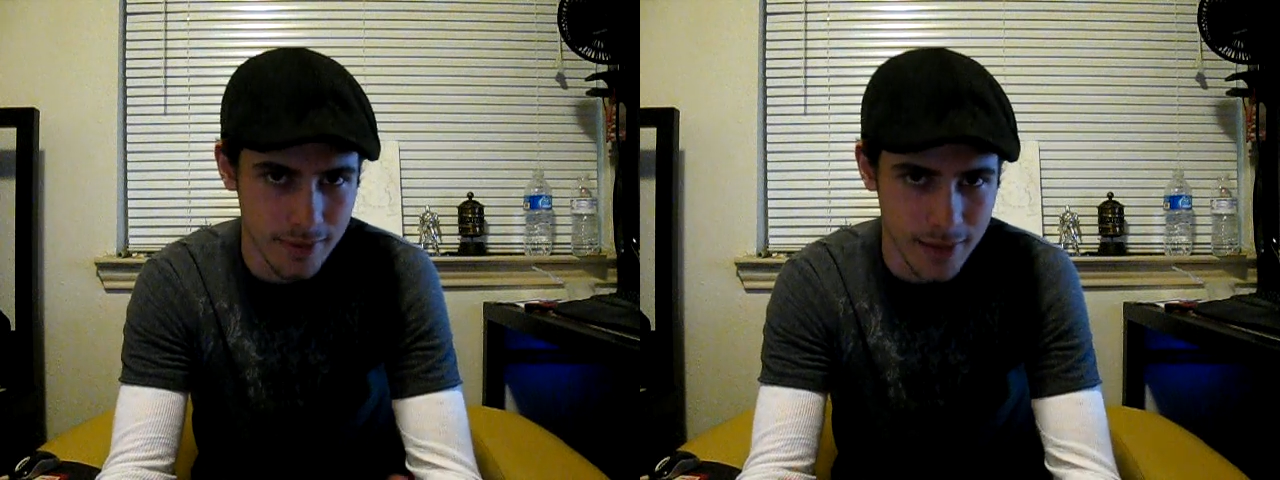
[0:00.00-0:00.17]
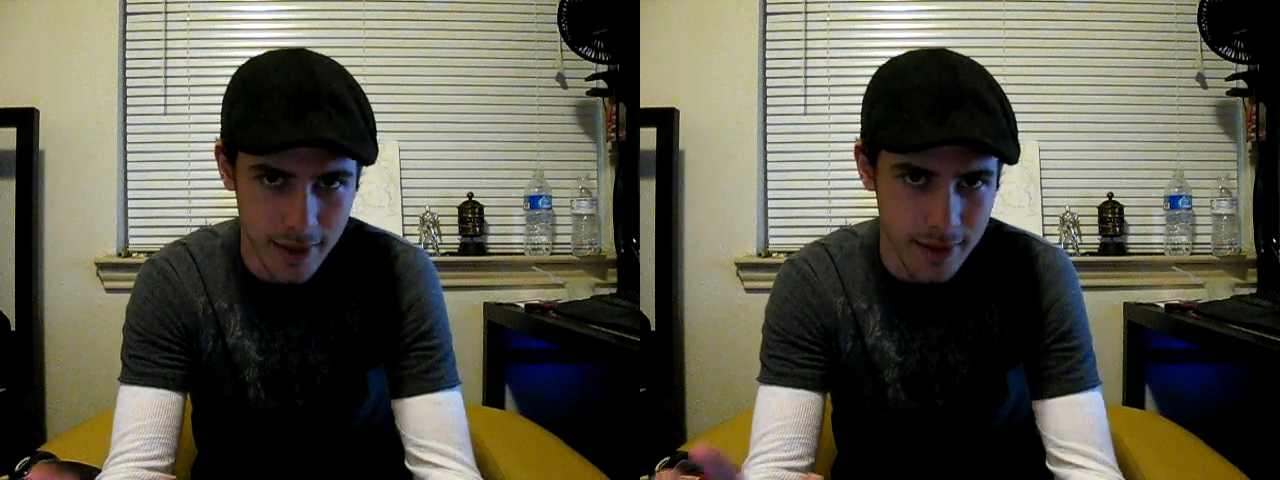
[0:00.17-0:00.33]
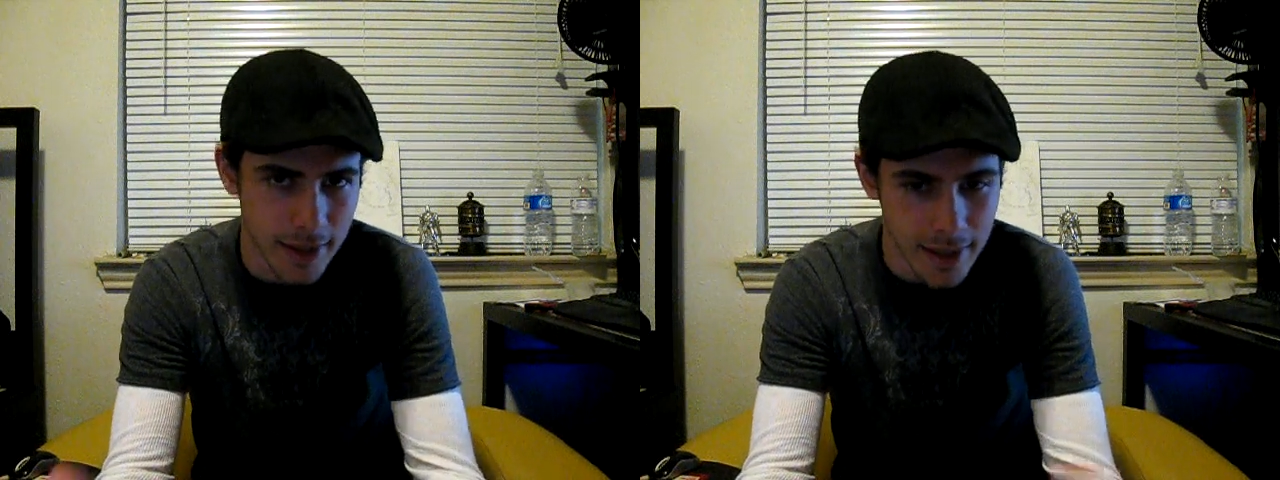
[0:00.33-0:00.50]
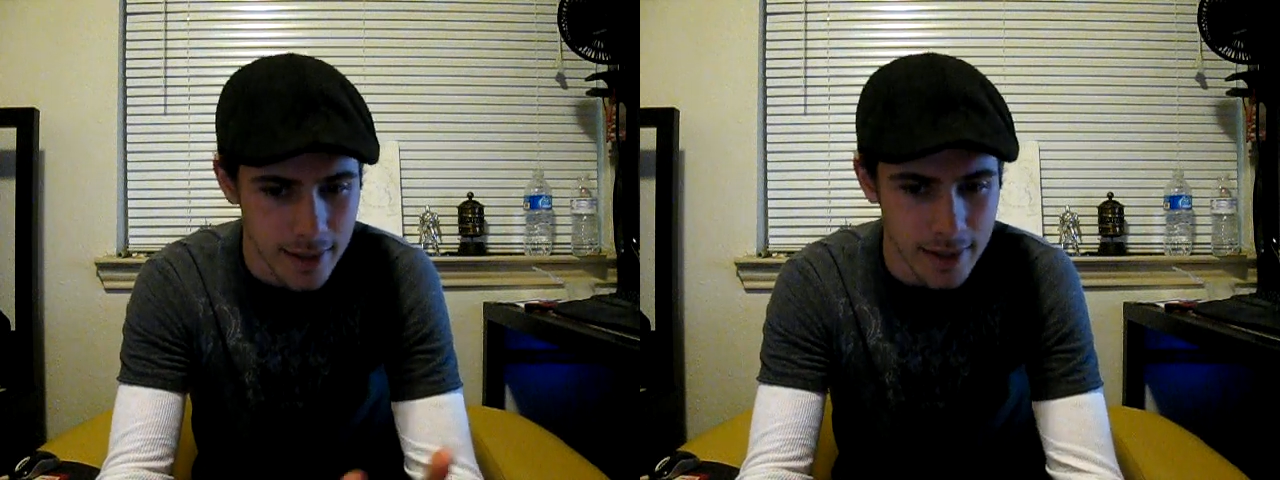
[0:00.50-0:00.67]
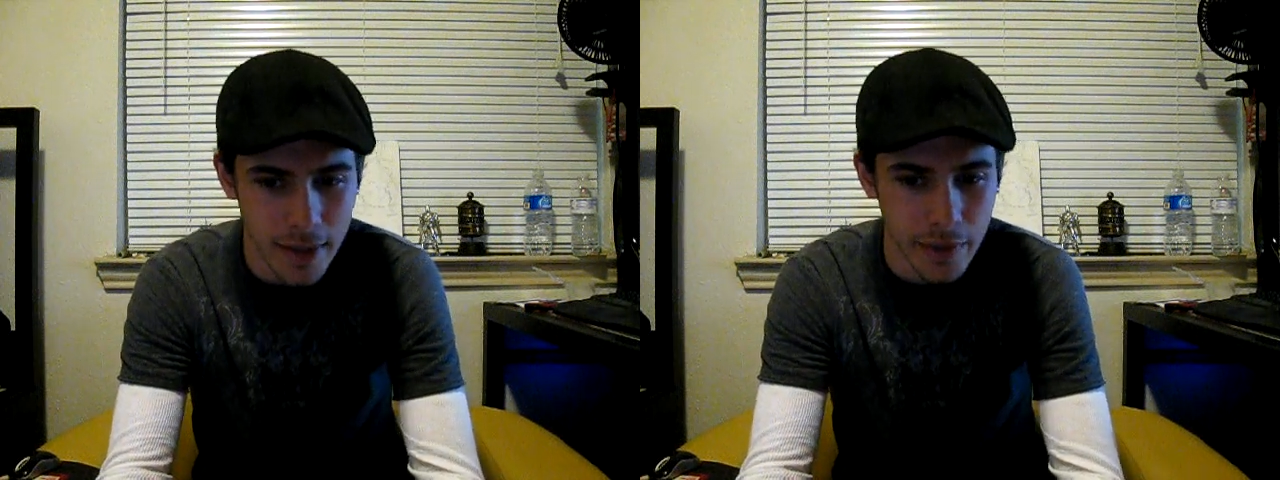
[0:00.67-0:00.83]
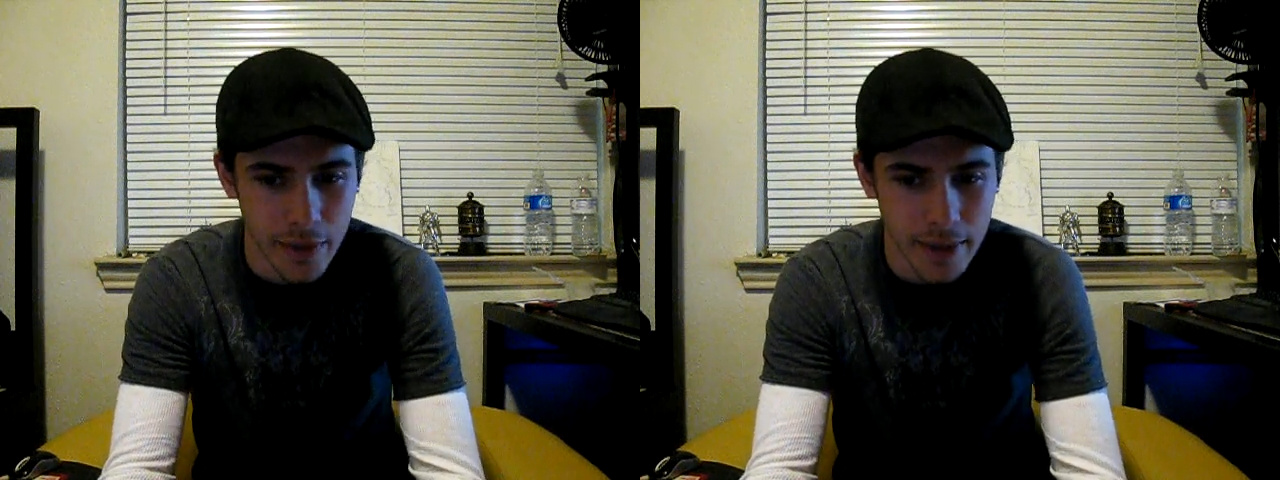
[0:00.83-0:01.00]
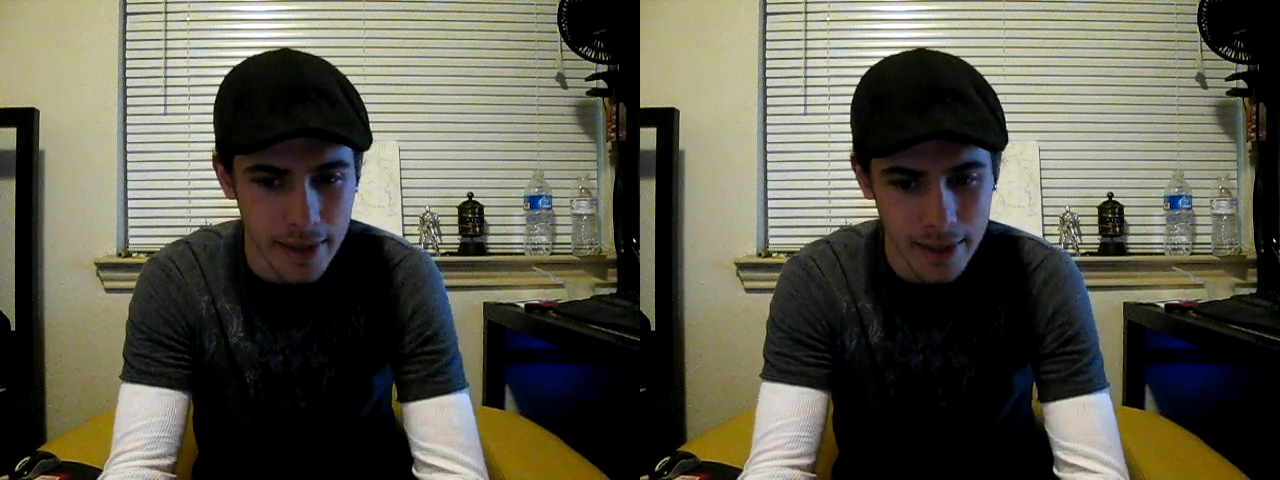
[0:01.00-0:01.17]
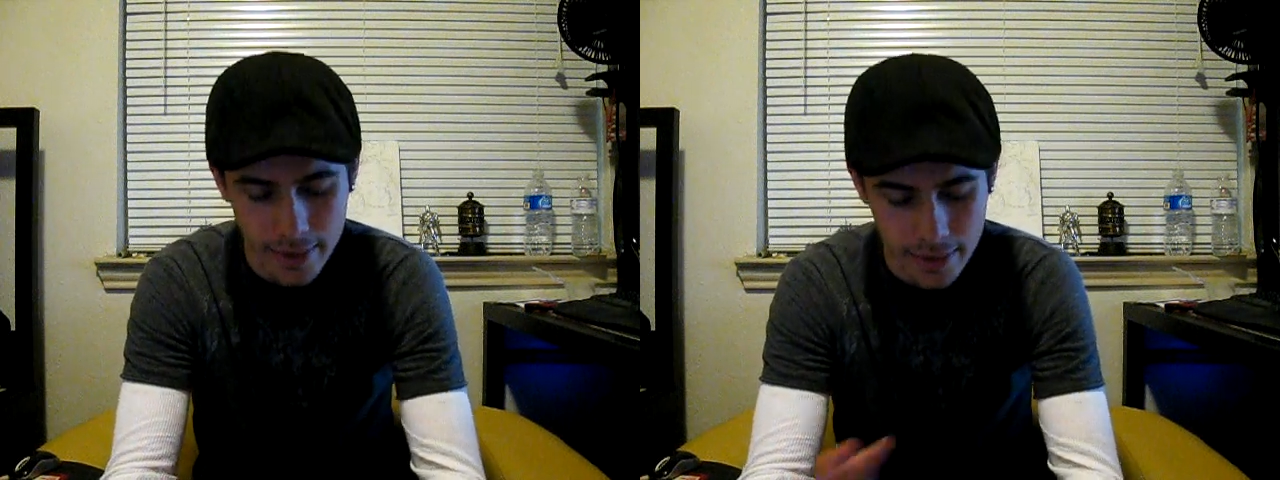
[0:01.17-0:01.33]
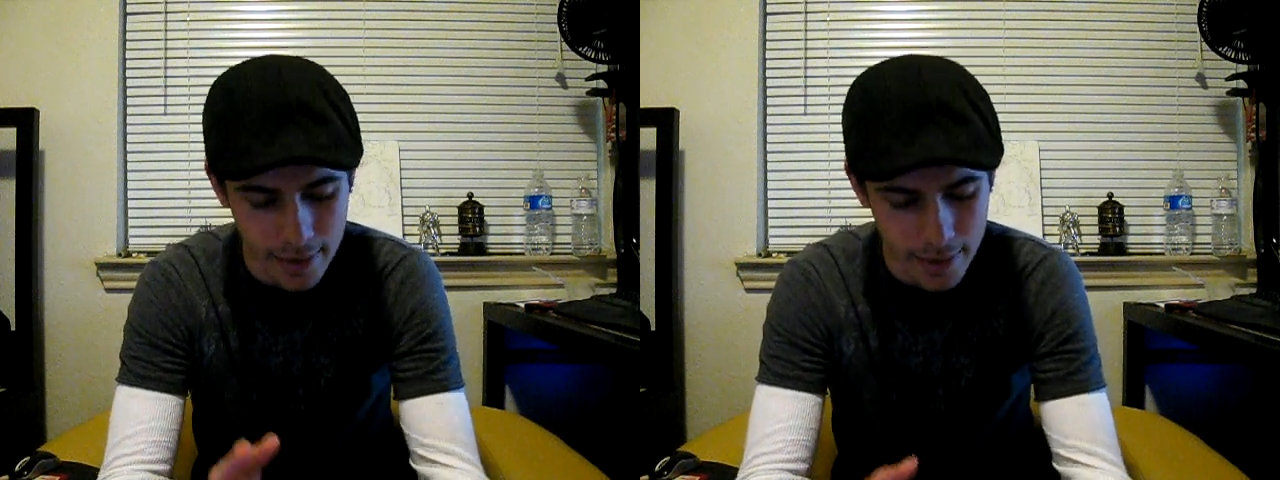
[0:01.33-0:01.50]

succeeds and everything, and